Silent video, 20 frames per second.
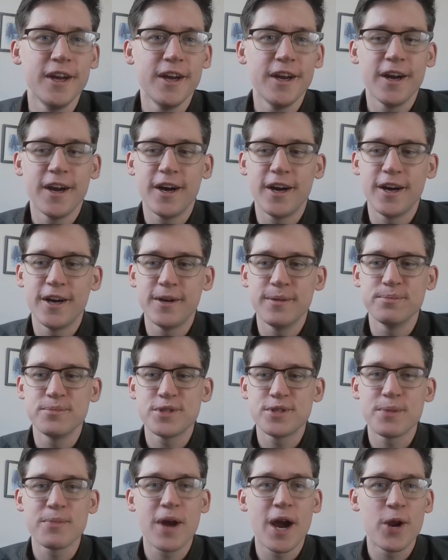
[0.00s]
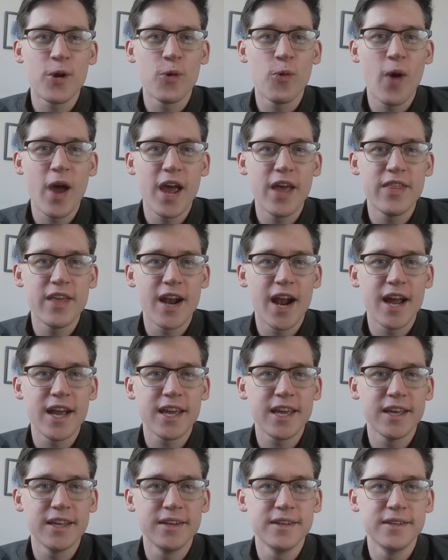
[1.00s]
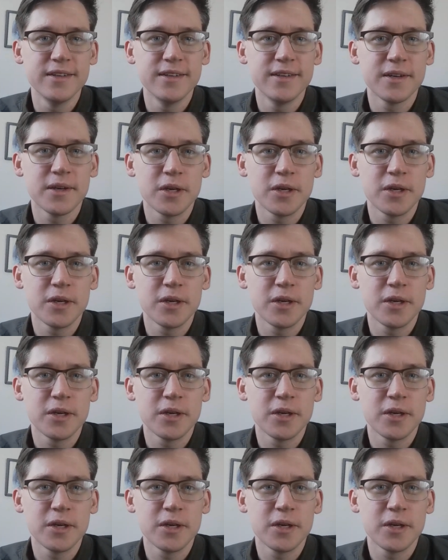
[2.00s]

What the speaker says: way that I can